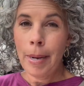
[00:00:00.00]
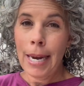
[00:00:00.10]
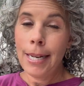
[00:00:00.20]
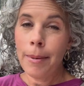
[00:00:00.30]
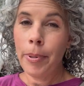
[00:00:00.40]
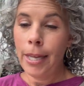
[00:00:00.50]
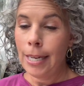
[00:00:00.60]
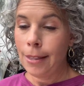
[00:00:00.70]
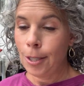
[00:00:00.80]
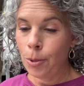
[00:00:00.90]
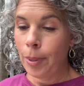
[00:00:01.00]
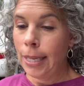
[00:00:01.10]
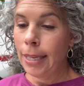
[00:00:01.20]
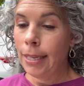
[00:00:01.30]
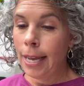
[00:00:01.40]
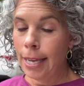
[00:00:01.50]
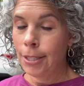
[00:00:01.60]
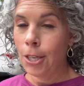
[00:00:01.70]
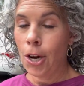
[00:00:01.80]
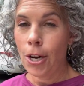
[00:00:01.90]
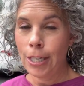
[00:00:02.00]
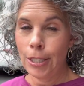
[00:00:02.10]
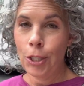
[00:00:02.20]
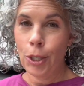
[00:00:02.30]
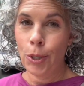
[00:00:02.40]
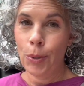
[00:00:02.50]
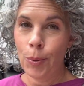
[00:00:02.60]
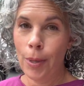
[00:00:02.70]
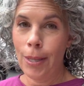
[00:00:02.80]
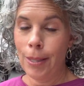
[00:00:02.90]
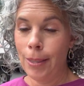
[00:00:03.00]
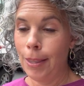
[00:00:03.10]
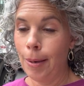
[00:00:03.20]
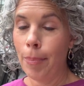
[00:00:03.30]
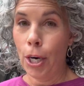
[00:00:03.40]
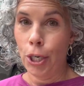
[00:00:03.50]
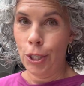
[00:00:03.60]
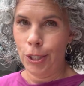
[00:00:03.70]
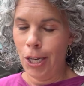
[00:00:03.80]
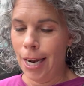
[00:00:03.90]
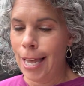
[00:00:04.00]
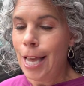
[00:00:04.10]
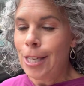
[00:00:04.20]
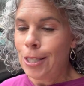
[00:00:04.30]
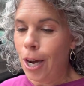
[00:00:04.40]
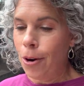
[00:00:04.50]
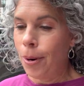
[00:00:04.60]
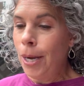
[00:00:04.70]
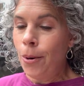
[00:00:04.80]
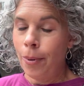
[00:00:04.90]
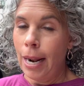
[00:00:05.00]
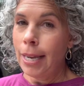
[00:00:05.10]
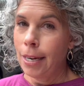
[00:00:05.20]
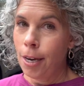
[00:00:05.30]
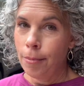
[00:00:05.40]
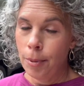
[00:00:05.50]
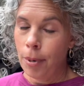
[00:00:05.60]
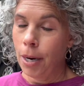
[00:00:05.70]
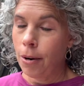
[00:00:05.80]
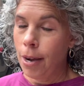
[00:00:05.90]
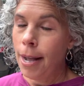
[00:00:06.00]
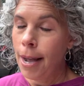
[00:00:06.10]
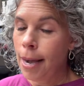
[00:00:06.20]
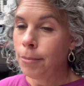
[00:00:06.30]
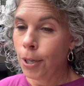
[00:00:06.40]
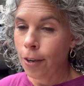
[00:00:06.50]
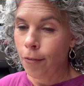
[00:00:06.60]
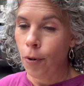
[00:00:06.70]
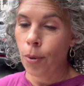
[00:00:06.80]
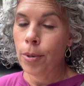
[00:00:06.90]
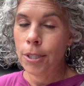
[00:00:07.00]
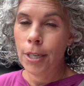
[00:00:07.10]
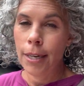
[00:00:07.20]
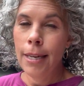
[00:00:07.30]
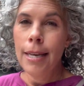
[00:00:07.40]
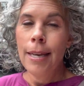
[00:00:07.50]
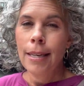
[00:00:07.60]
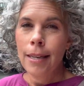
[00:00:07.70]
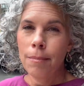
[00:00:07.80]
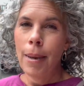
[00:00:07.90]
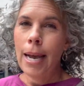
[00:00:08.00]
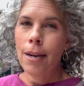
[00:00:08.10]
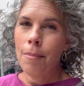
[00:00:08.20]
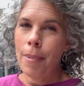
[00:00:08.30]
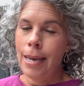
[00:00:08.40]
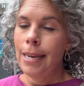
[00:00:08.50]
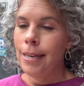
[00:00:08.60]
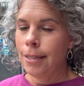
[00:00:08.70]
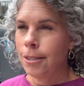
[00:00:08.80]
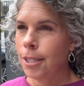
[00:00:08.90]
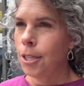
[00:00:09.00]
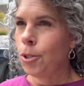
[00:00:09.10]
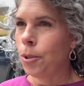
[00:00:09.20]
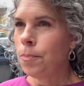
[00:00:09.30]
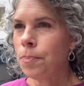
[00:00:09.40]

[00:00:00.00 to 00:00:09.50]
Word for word: eating plan this weekend has gone to the birds. So when I get home tomorrow, I'm looking forward to getting back on my eating schedule.